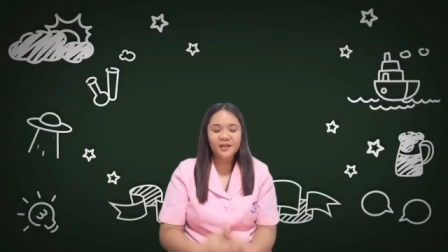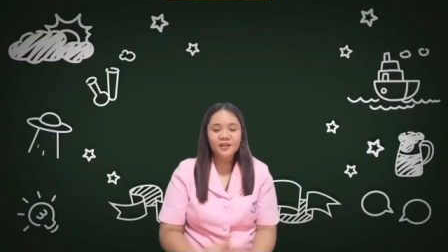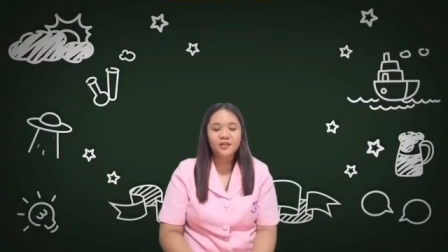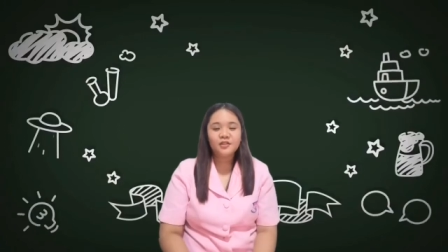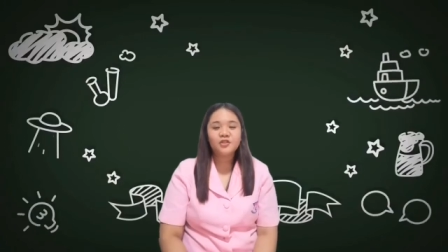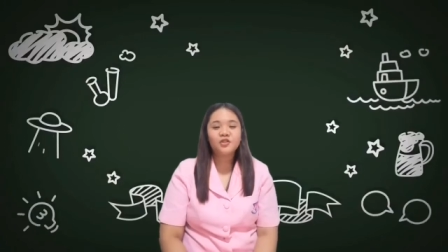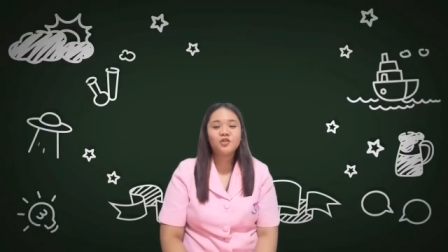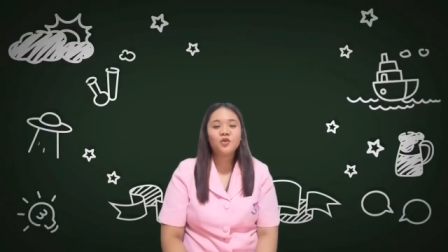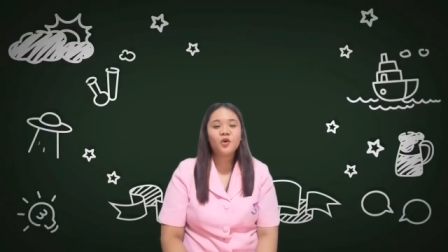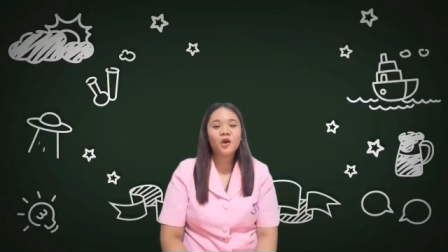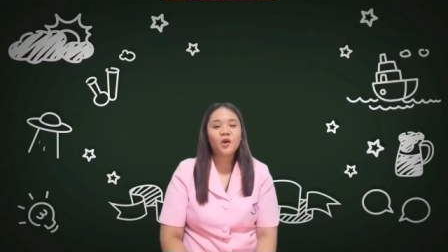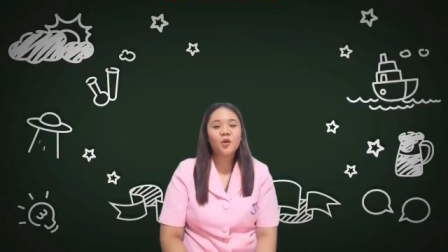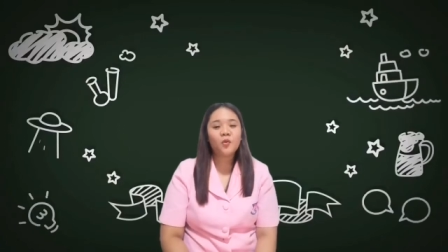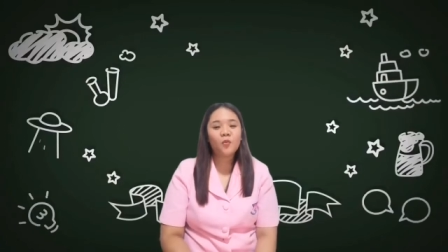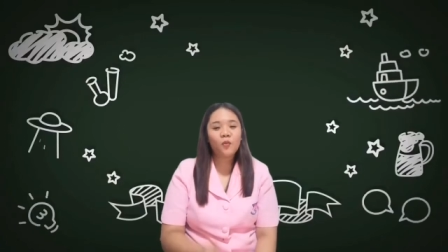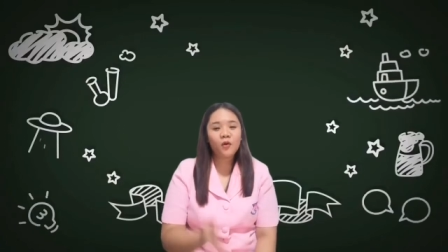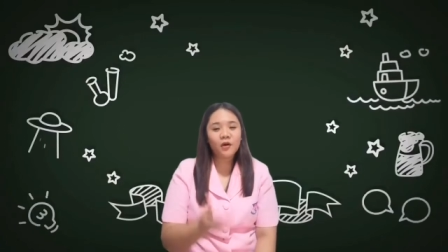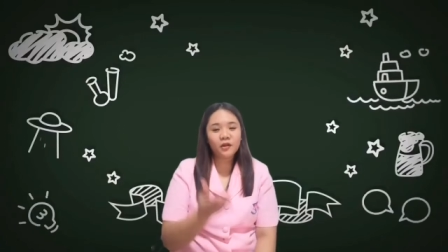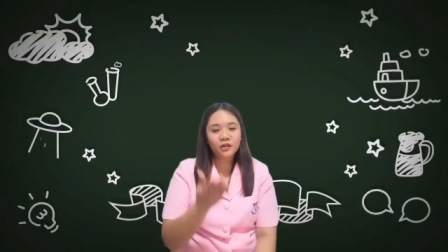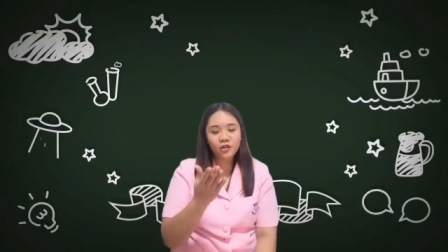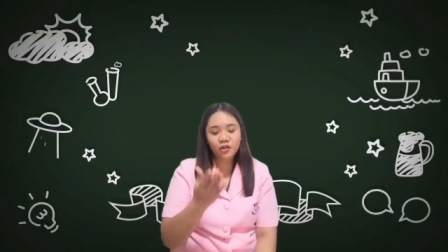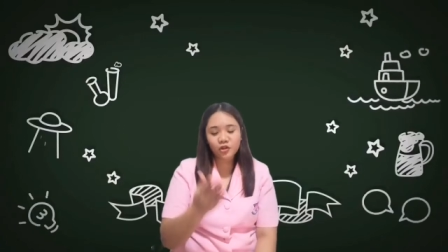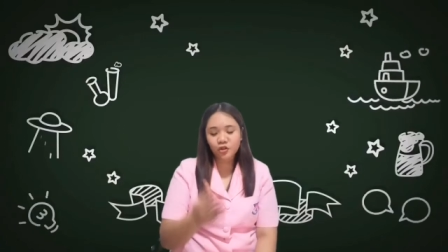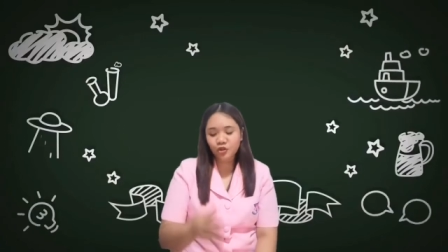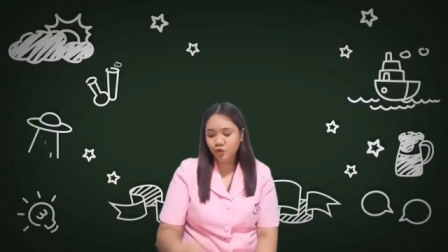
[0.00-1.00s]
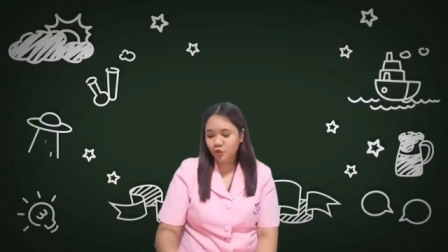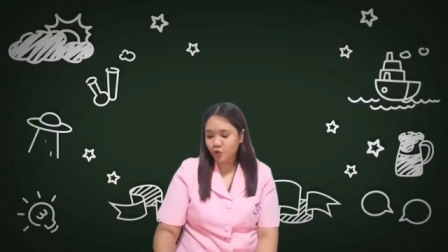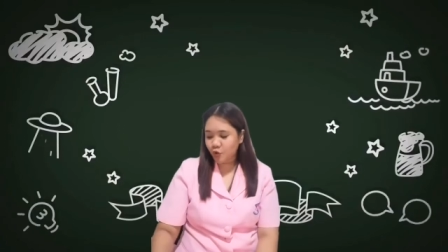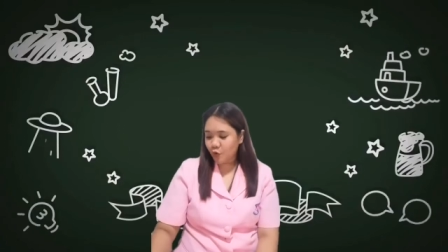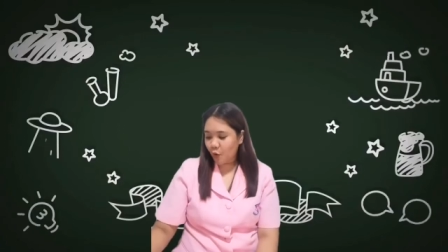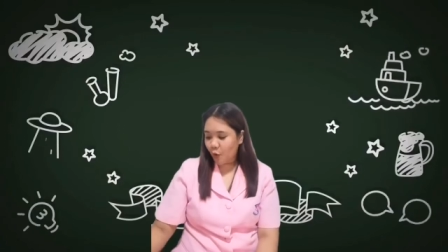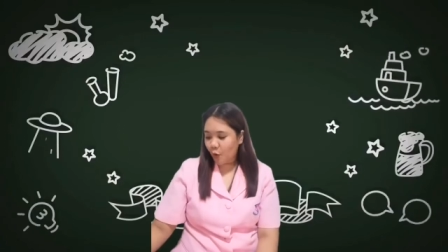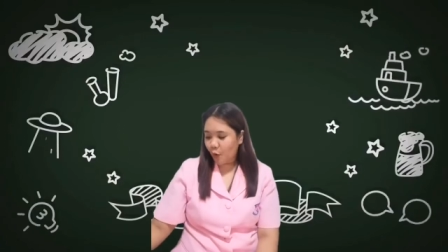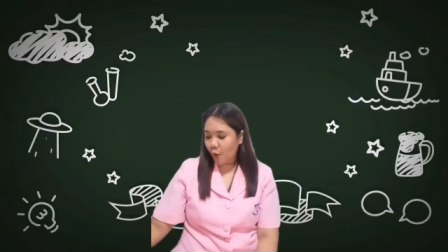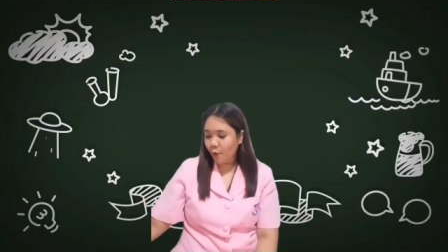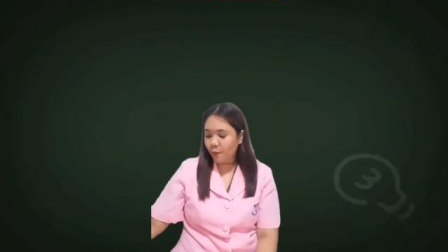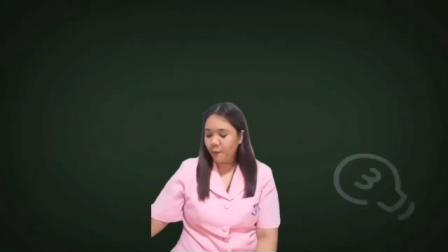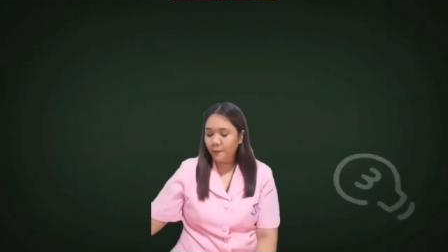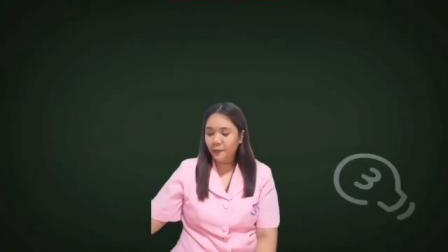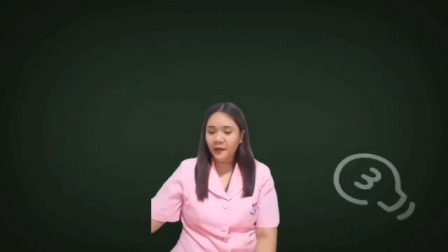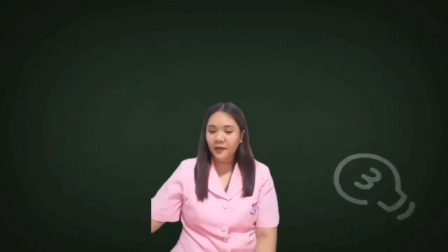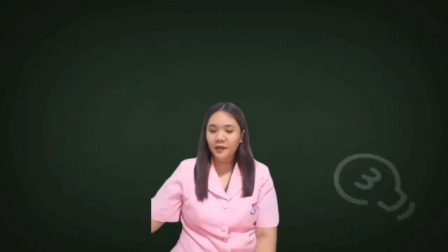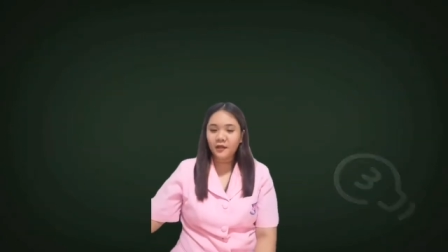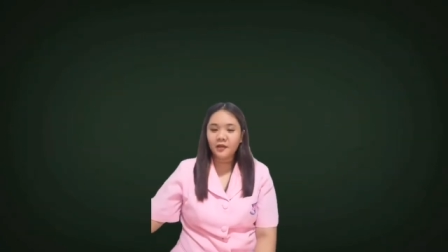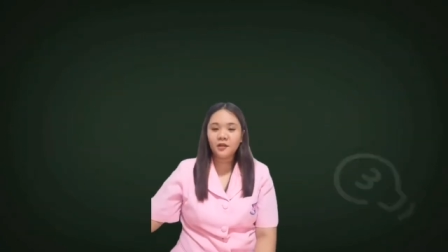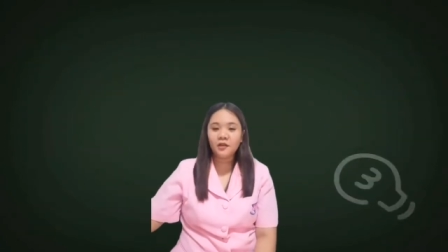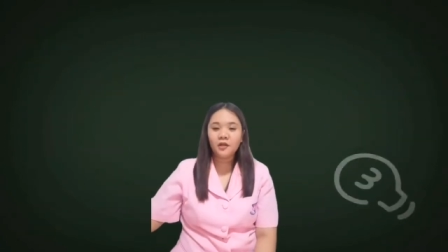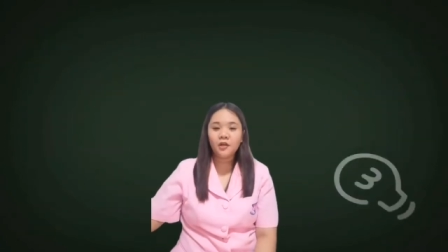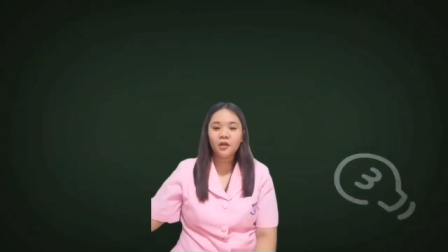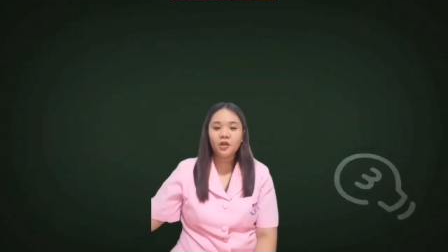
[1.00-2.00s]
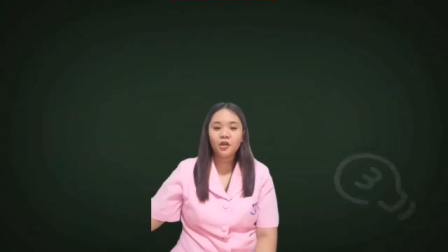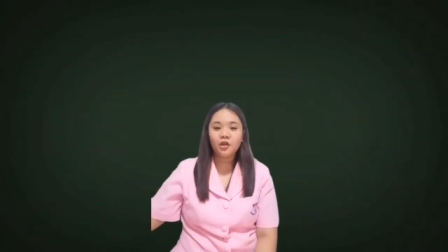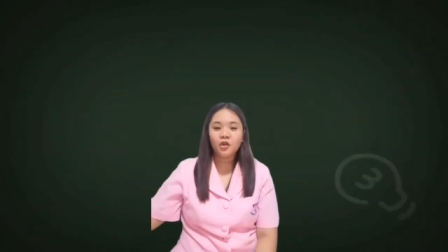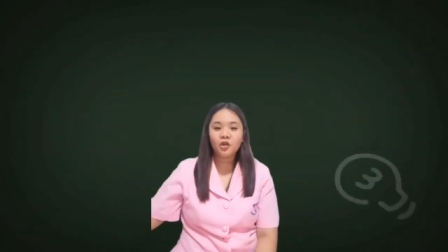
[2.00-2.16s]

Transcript: So I want you to open